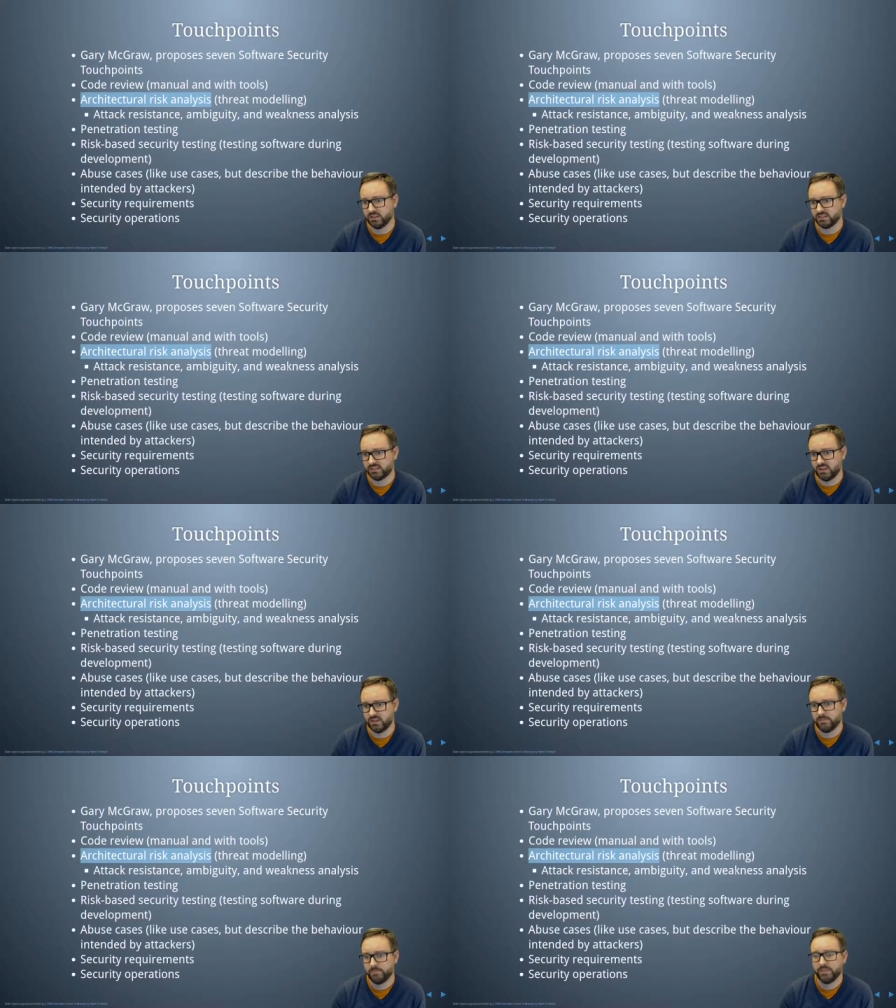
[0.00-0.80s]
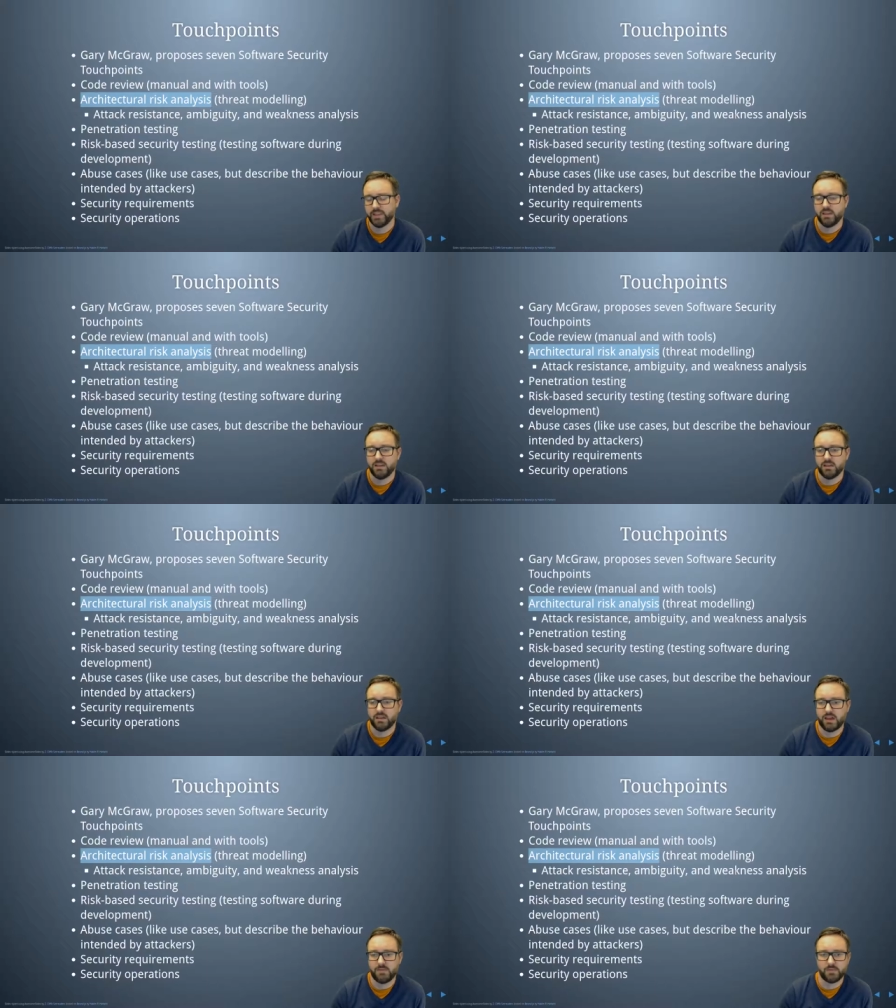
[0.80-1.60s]
So
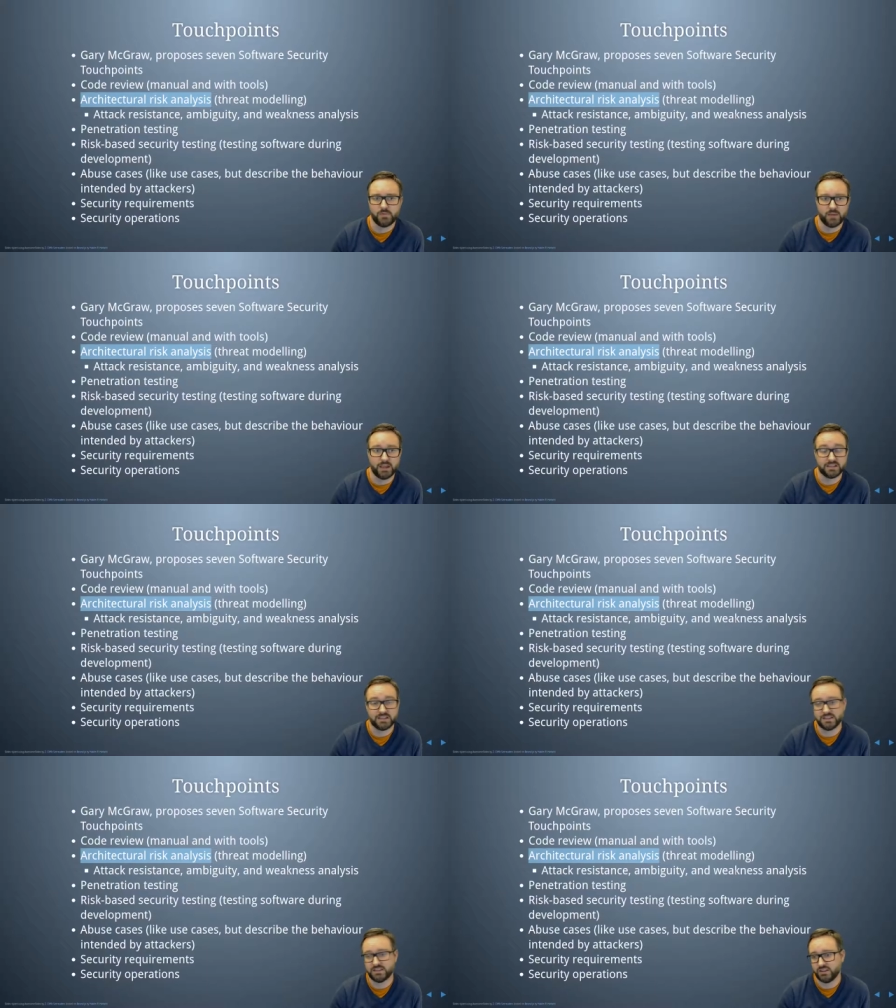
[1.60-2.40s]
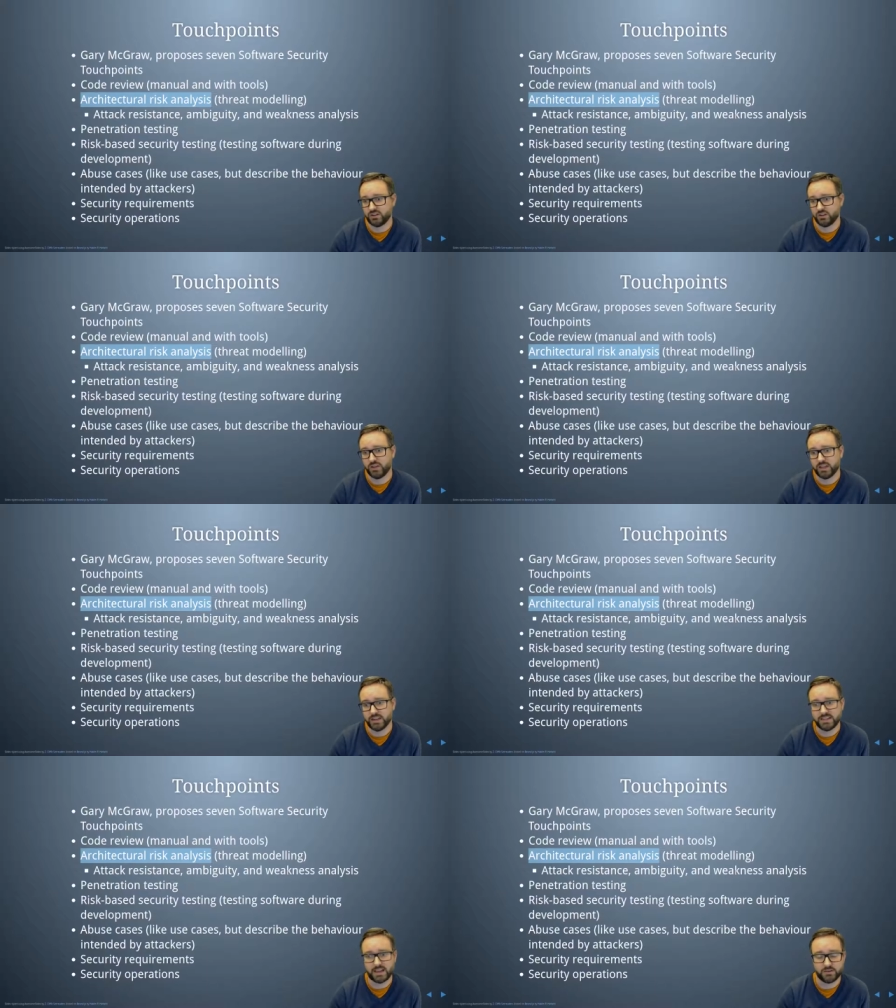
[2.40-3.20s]
um, it, it says that you should look at
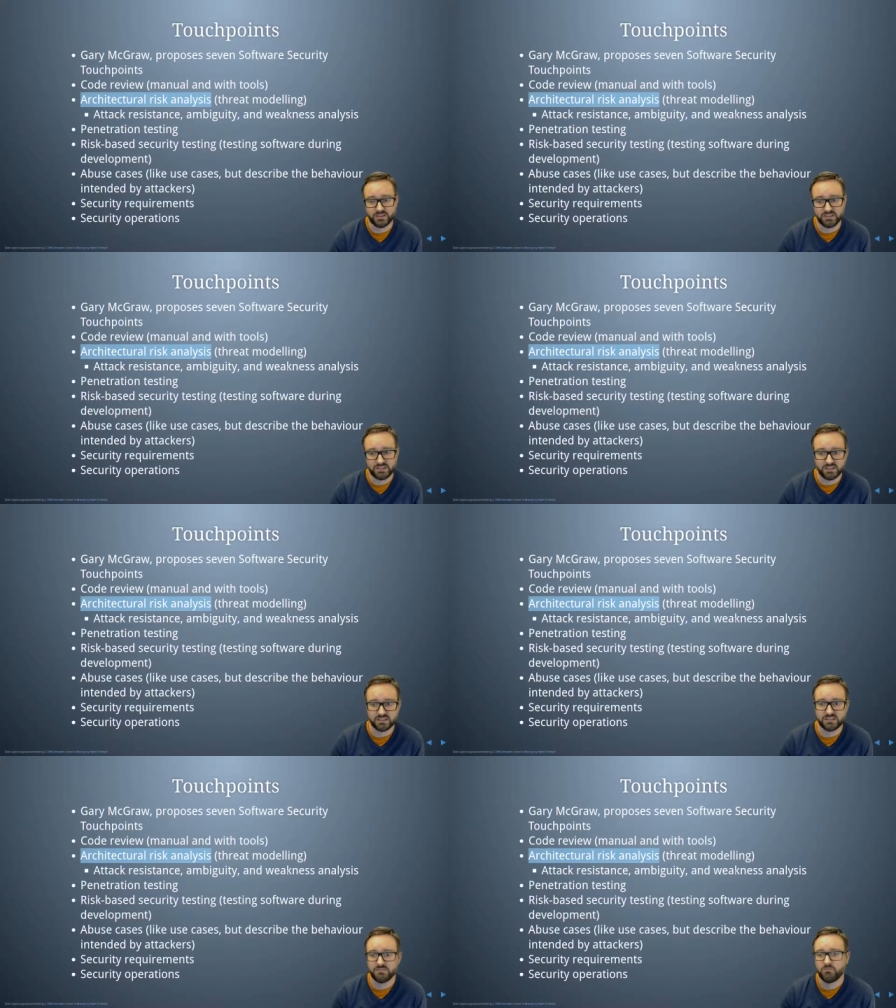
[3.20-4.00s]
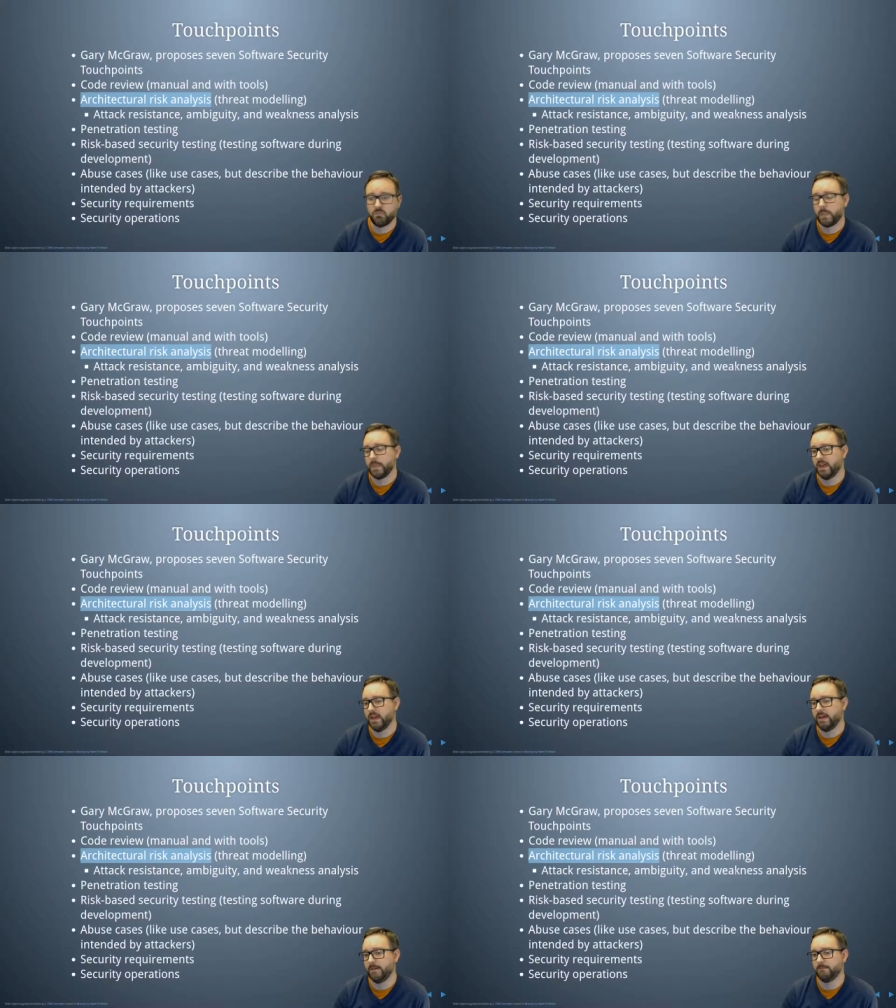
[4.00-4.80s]
attack resistance
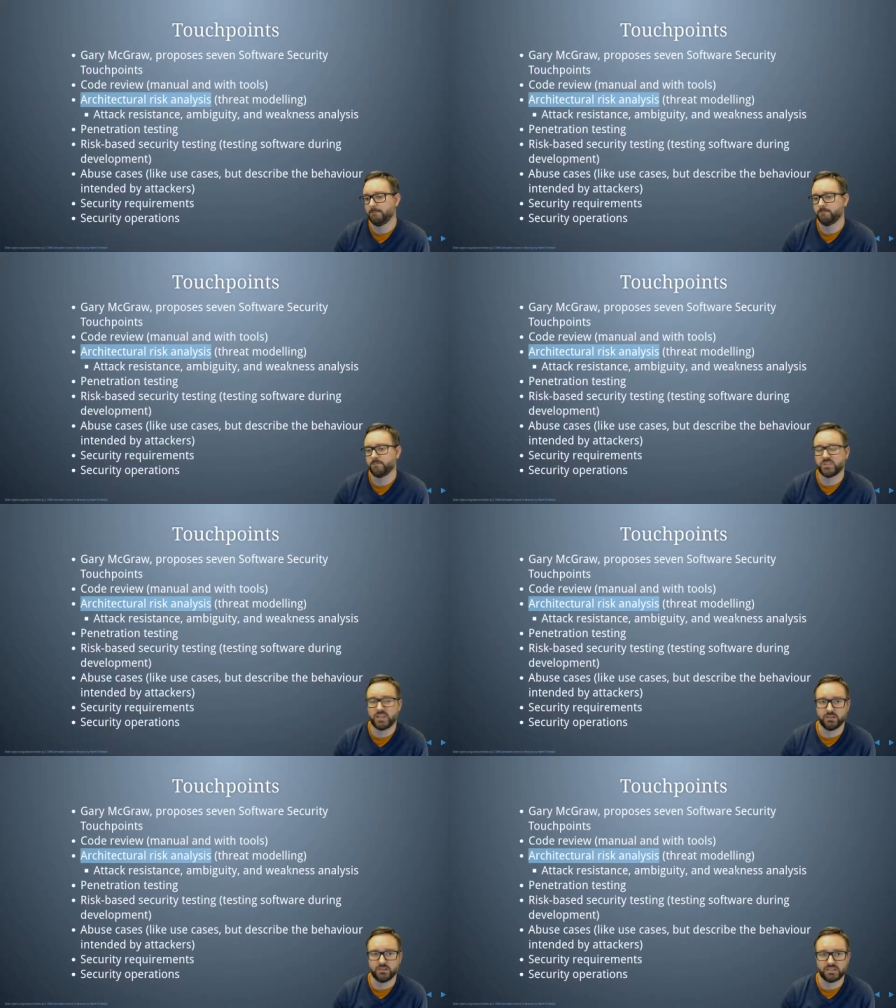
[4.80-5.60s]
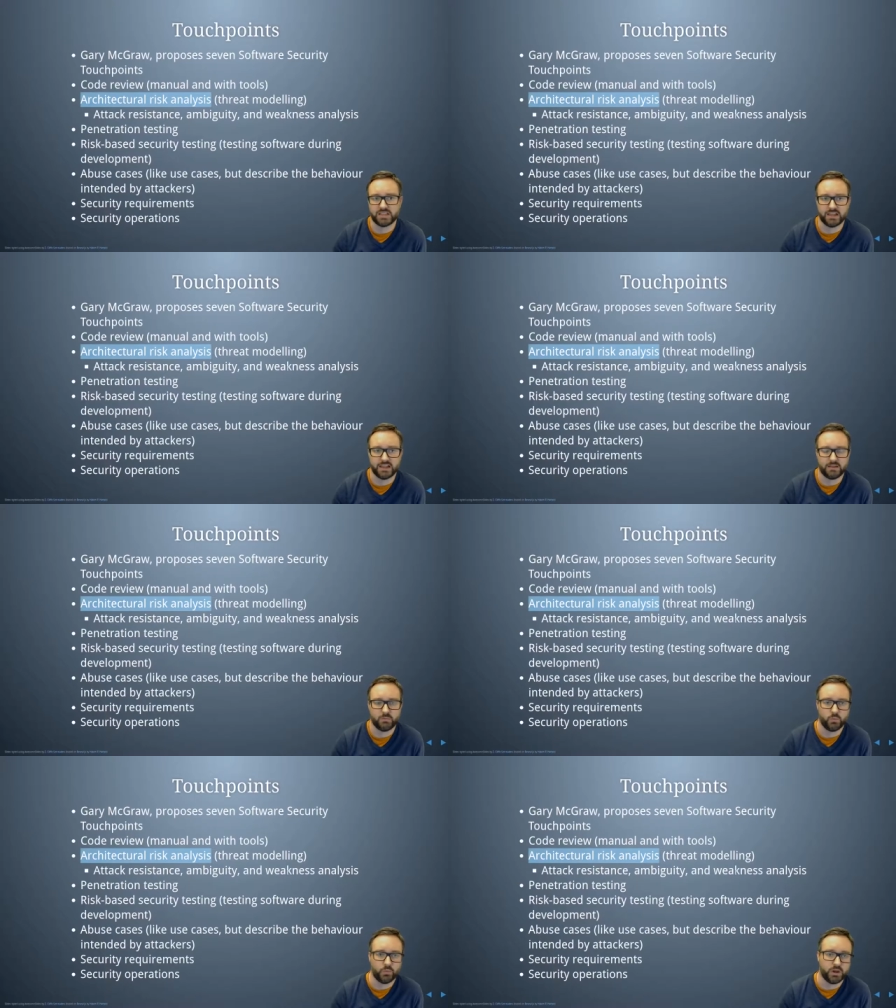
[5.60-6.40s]
um, so that looks at like
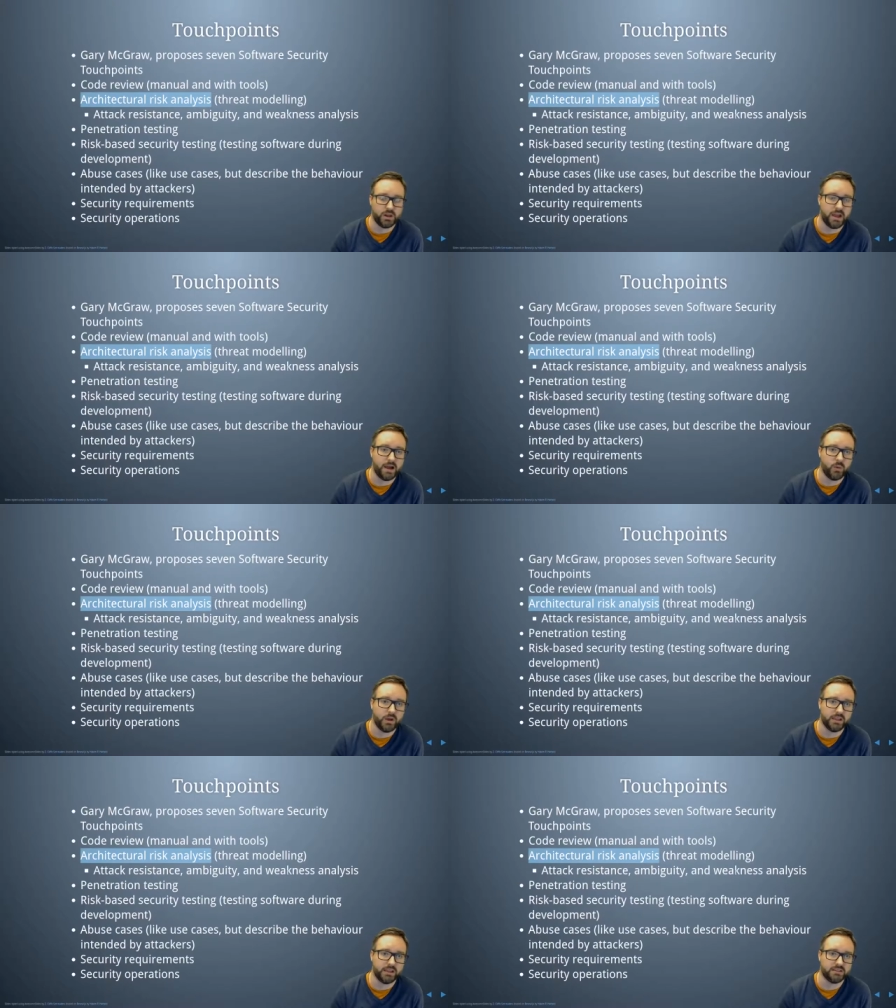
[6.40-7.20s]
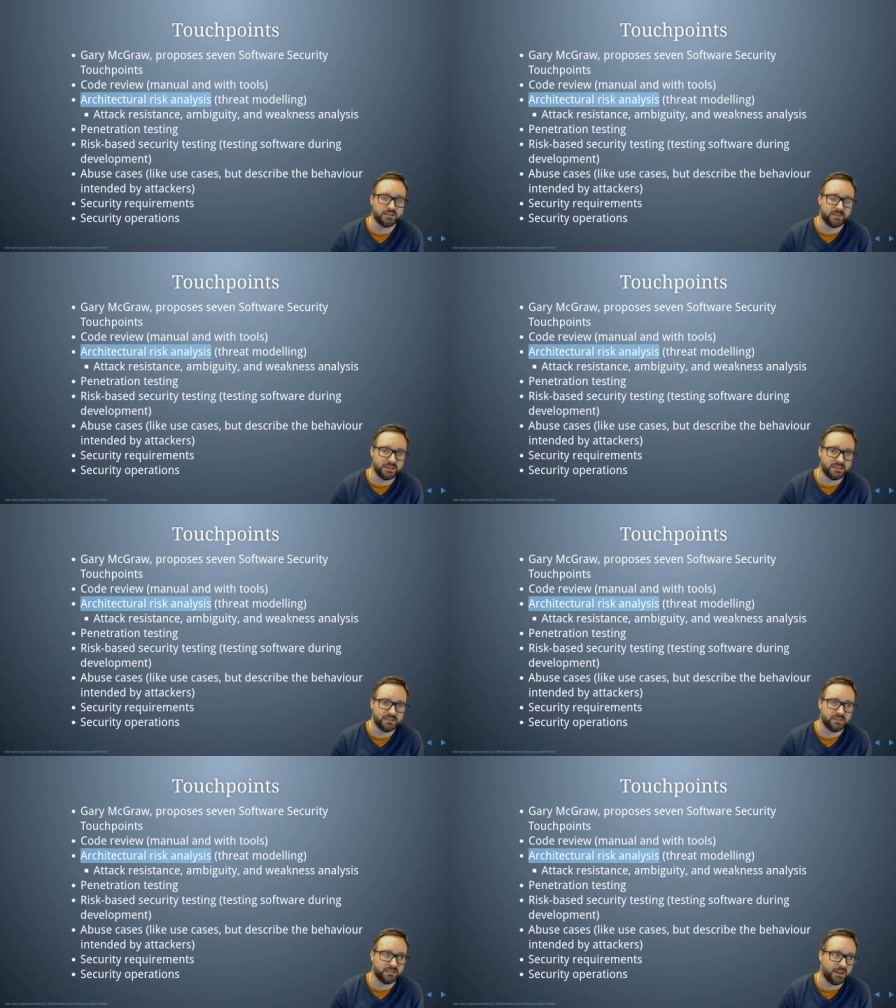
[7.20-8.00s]
you know how well it defend
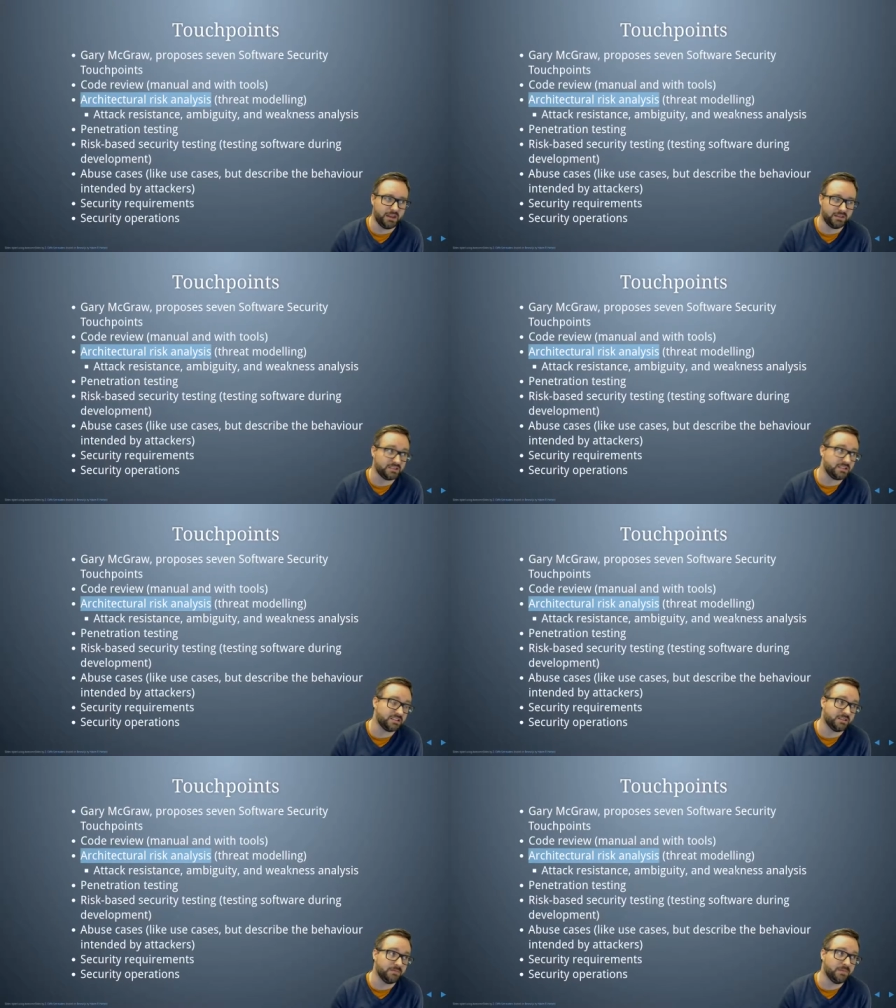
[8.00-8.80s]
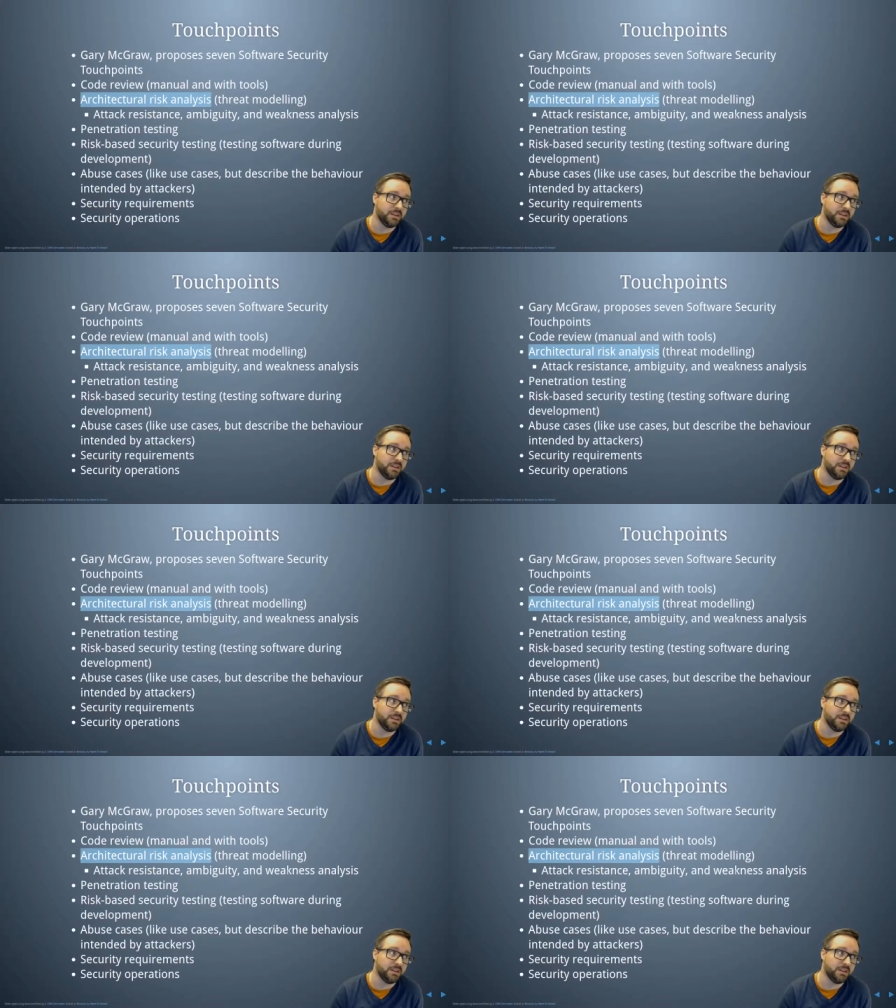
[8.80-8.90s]
uh, your system